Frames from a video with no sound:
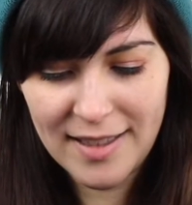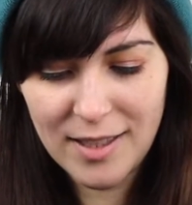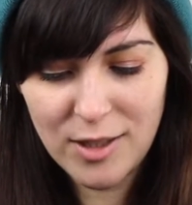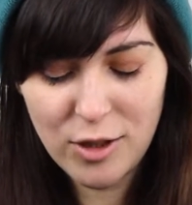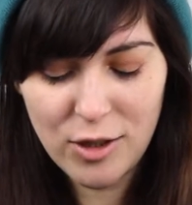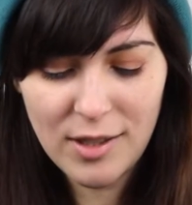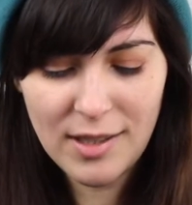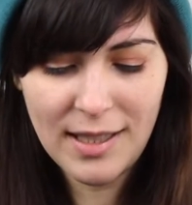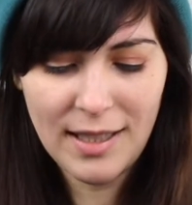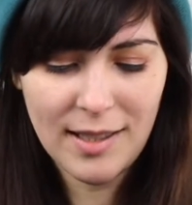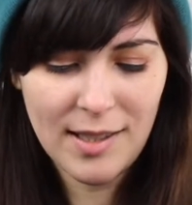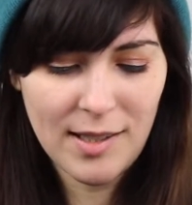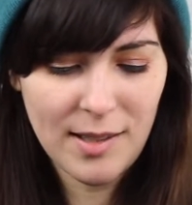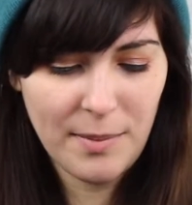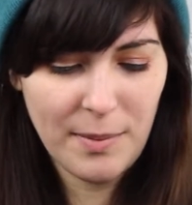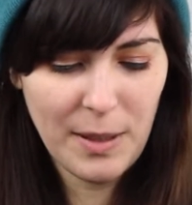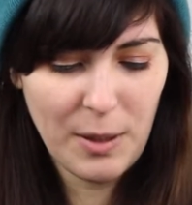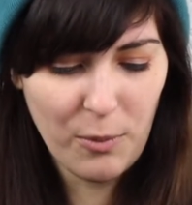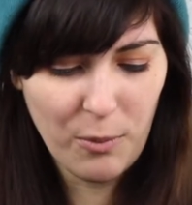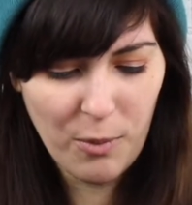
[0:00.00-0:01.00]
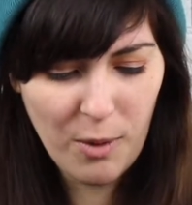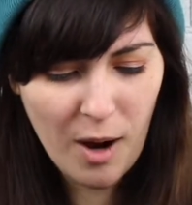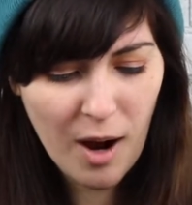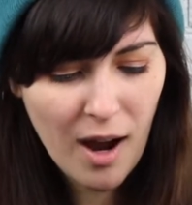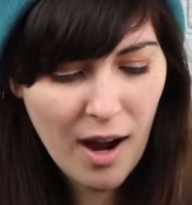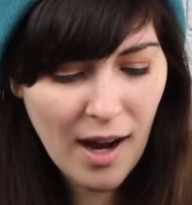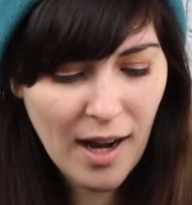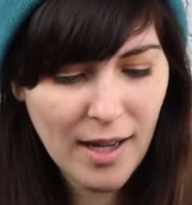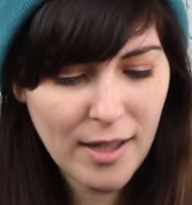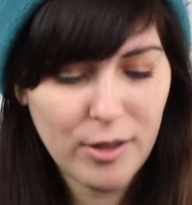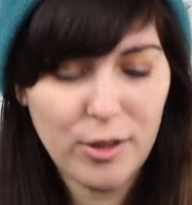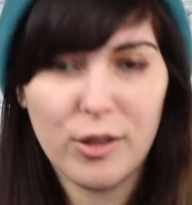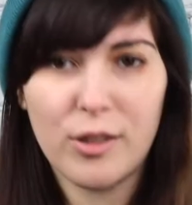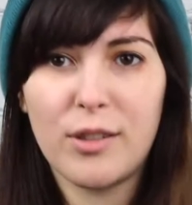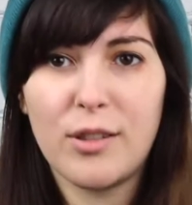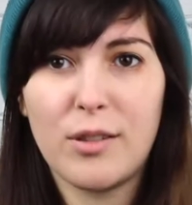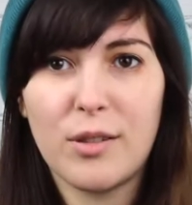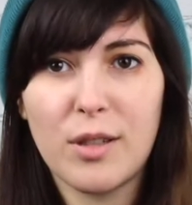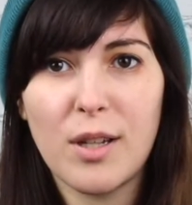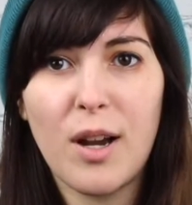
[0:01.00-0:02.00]
It just needs to be
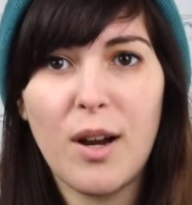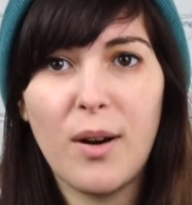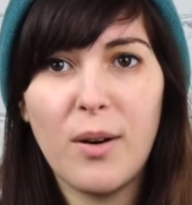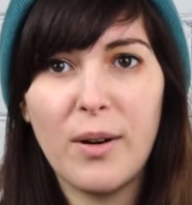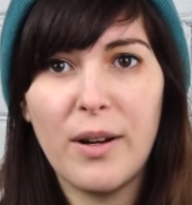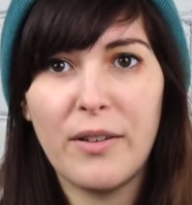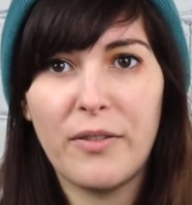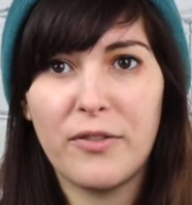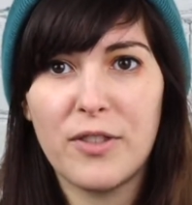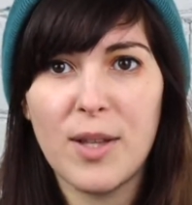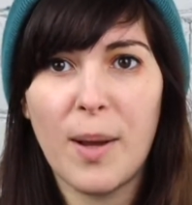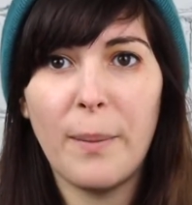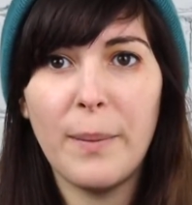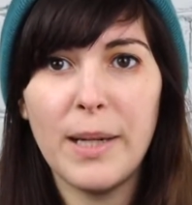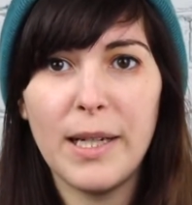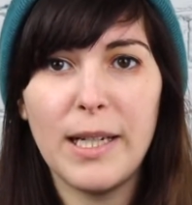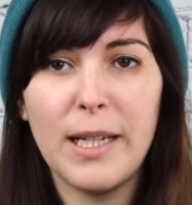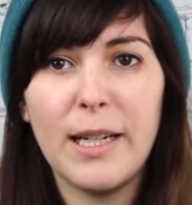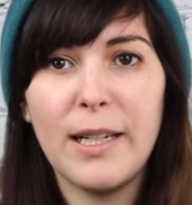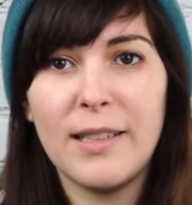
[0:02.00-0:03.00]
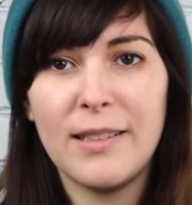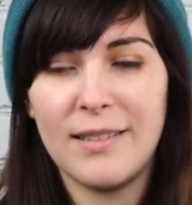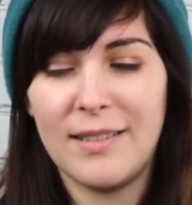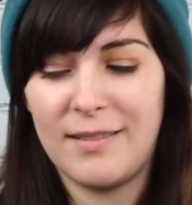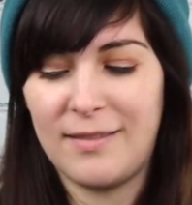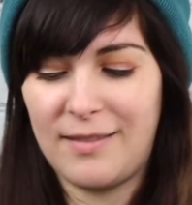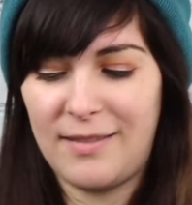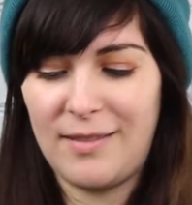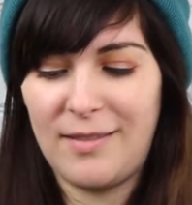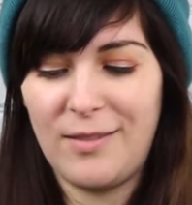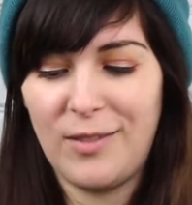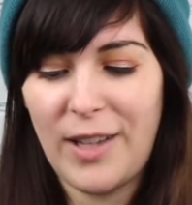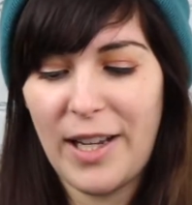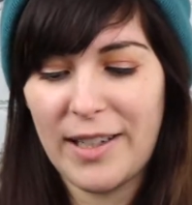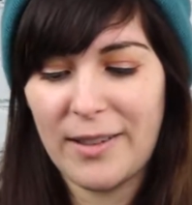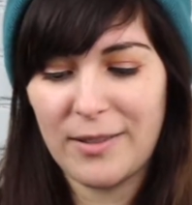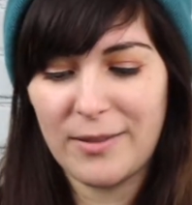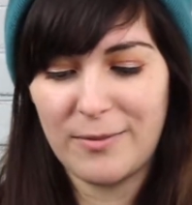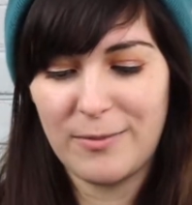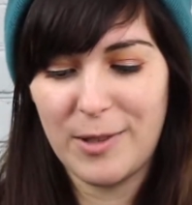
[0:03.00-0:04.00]
washed. So if somebody
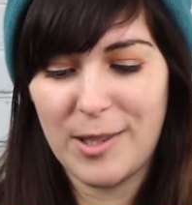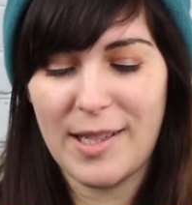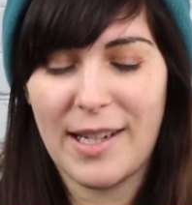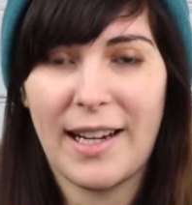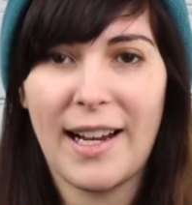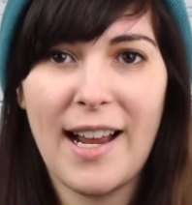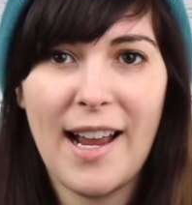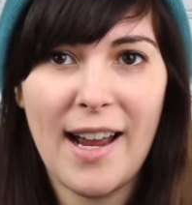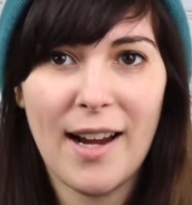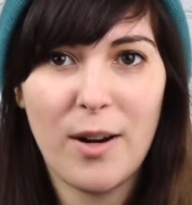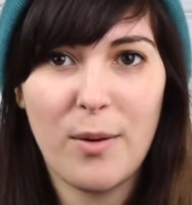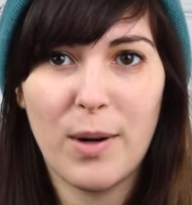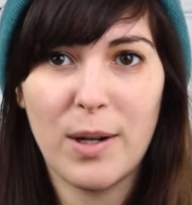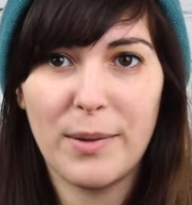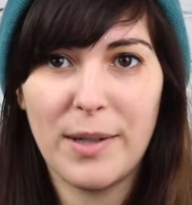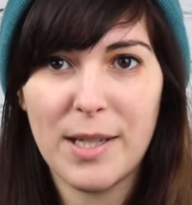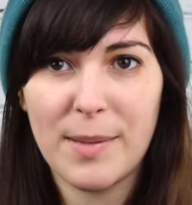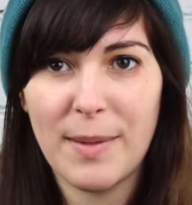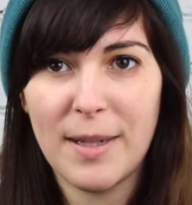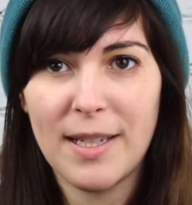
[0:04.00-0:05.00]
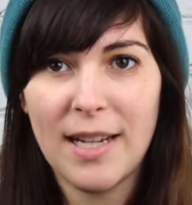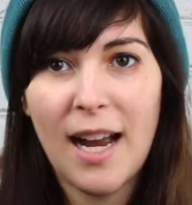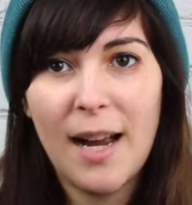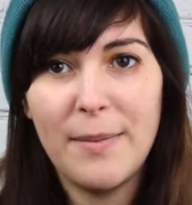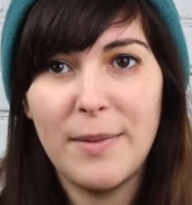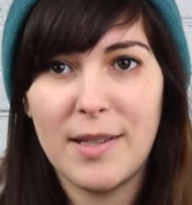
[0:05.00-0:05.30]
like was like, eh, I don't want to waste my time.